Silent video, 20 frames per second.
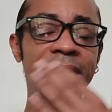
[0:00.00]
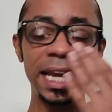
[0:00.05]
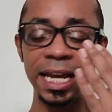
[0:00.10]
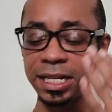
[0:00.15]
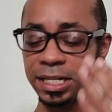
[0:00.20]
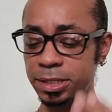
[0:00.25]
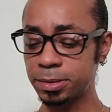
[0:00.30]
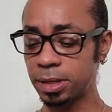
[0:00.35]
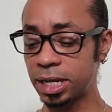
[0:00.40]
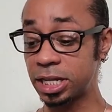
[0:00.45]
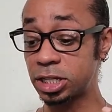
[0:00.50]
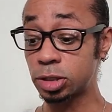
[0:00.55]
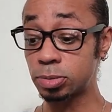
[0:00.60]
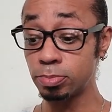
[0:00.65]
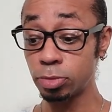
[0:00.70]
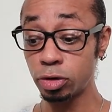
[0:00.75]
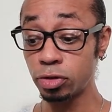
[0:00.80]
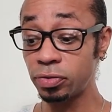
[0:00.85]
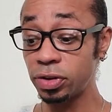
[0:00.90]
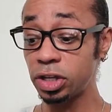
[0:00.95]
it's it's
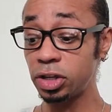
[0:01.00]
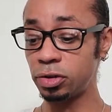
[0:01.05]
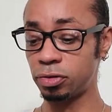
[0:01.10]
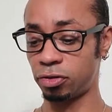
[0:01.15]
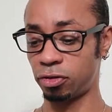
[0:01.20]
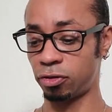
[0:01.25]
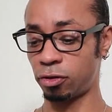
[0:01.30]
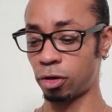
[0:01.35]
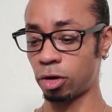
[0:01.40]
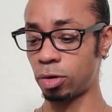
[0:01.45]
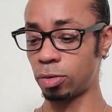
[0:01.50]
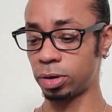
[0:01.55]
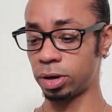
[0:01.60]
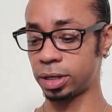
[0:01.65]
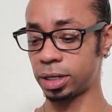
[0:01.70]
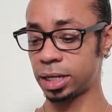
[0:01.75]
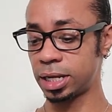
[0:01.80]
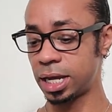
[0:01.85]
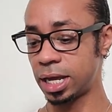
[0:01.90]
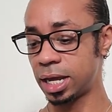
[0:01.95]
moving you
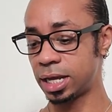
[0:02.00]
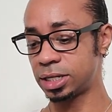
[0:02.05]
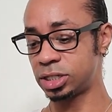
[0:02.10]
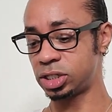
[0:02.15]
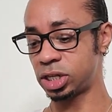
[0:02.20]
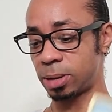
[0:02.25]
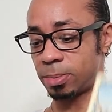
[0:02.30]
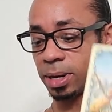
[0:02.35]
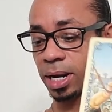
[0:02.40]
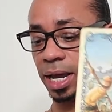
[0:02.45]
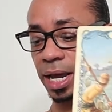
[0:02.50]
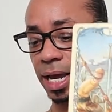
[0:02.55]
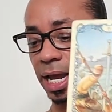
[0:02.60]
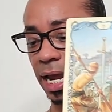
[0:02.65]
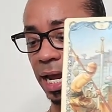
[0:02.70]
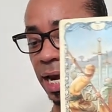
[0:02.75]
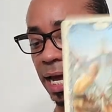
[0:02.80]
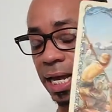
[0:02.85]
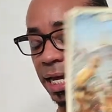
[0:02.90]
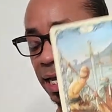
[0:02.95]
forward gemini
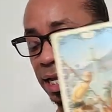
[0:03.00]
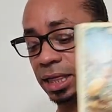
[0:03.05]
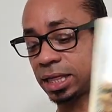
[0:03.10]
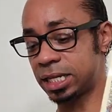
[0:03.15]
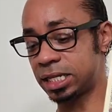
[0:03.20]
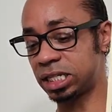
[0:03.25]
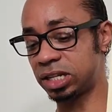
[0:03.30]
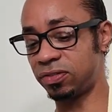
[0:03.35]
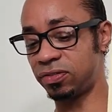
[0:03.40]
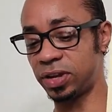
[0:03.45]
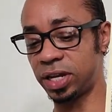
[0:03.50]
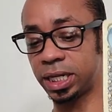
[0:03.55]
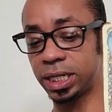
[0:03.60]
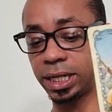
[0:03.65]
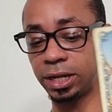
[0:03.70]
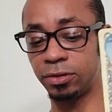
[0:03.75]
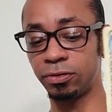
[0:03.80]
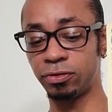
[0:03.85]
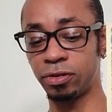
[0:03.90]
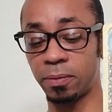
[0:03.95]
and i get this
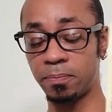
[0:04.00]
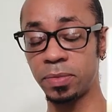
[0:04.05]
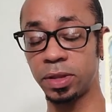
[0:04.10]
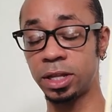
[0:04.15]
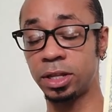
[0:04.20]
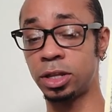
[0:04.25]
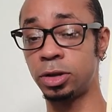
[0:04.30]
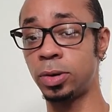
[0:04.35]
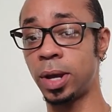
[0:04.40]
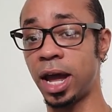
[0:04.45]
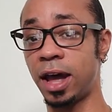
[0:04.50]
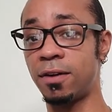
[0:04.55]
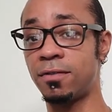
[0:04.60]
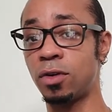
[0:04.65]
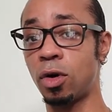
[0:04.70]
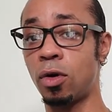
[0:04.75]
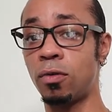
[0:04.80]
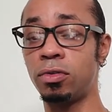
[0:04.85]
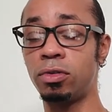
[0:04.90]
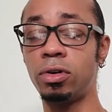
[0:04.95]
feeling from you
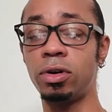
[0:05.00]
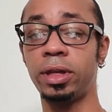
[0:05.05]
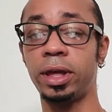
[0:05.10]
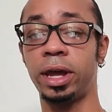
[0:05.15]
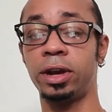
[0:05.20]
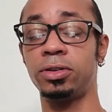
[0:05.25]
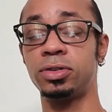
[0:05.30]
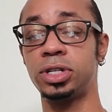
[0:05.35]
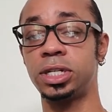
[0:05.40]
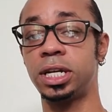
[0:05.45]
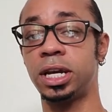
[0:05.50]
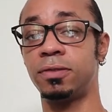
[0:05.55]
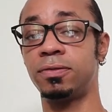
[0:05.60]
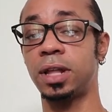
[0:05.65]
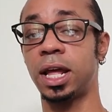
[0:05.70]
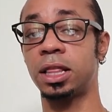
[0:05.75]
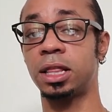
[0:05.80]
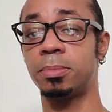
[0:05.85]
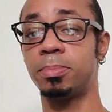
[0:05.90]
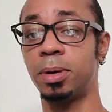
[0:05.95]
have overall energy
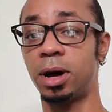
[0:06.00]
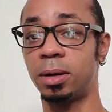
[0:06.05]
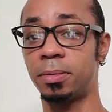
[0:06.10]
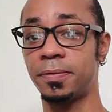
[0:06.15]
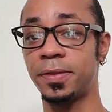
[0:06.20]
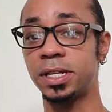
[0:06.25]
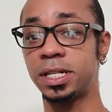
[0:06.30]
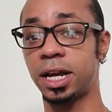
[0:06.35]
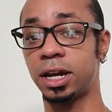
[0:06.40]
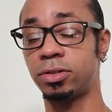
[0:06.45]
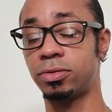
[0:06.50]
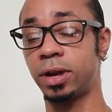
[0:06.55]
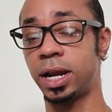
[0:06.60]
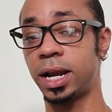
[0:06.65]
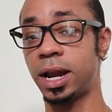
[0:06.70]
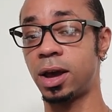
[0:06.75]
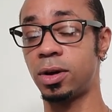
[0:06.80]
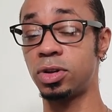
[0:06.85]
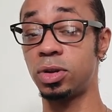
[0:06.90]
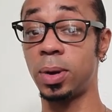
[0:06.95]
at, at the bottom of the deck
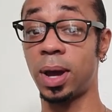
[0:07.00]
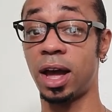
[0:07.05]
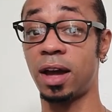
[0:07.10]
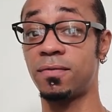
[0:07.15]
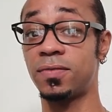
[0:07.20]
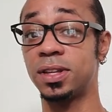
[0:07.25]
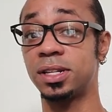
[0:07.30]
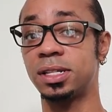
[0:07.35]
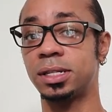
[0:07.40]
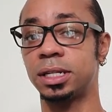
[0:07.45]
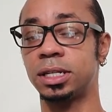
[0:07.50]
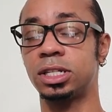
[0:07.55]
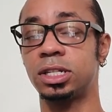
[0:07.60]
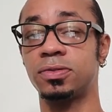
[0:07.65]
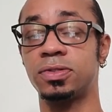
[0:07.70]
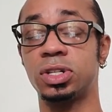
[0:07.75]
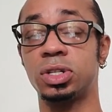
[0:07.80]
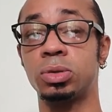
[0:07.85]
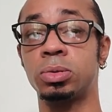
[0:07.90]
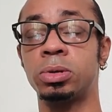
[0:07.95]
right now you have the six
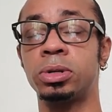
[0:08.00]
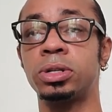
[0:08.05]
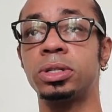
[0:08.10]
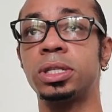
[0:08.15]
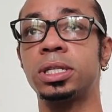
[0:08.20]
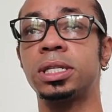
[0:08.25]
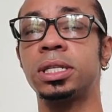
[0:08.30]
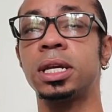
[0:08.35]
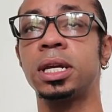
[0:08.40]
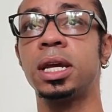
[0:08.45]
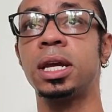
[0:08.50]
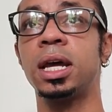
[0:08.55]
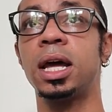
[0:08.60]
of swords